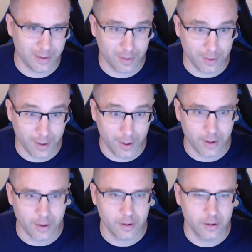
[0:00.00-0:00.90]

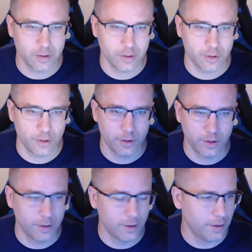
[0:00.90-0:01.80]
like
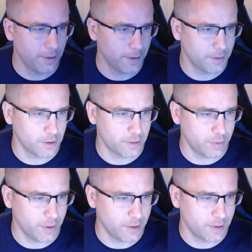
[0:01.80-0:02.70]

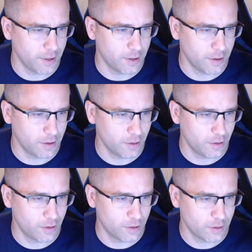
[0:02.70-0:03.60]
display
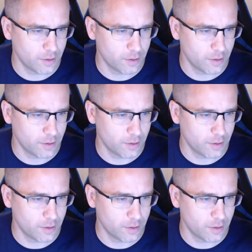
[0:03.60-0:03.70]
settings.